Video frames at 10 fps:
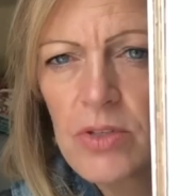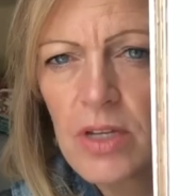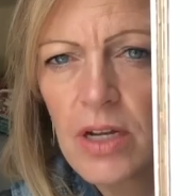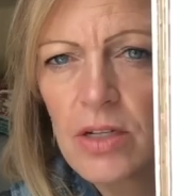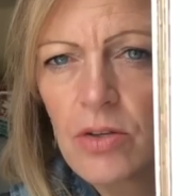
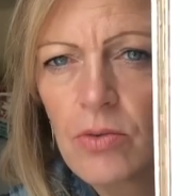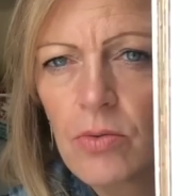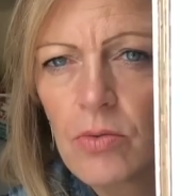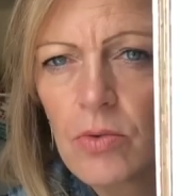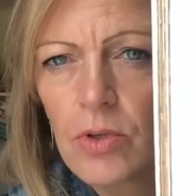that I don't,
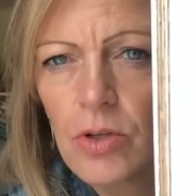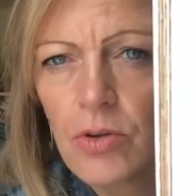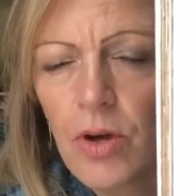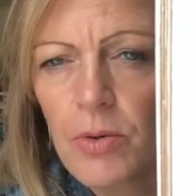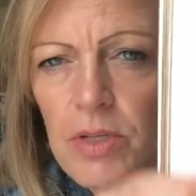you
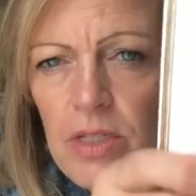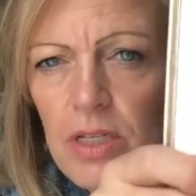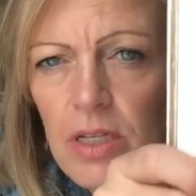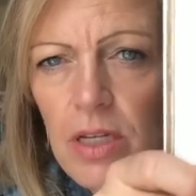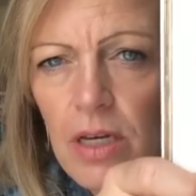don't always
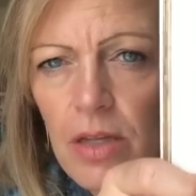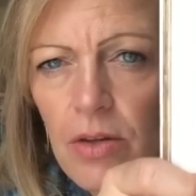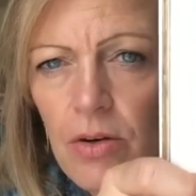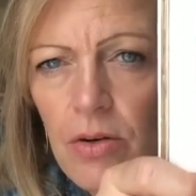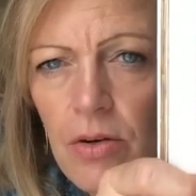see in the
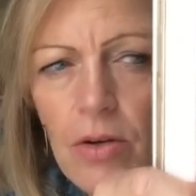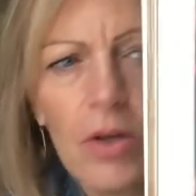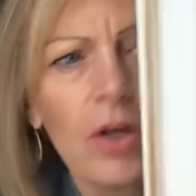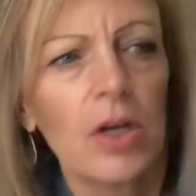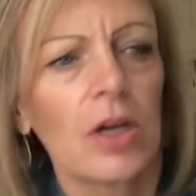other
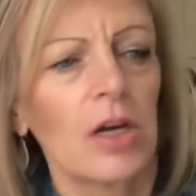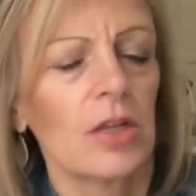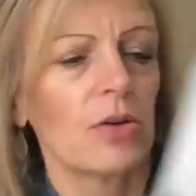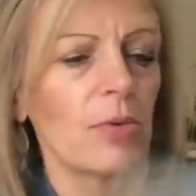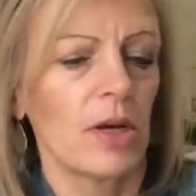
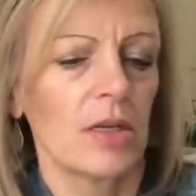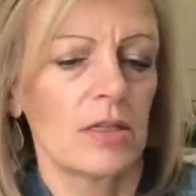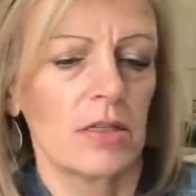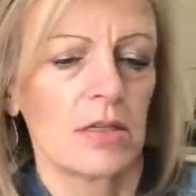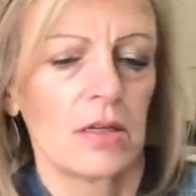
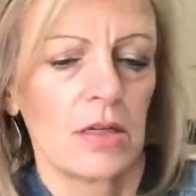colorways.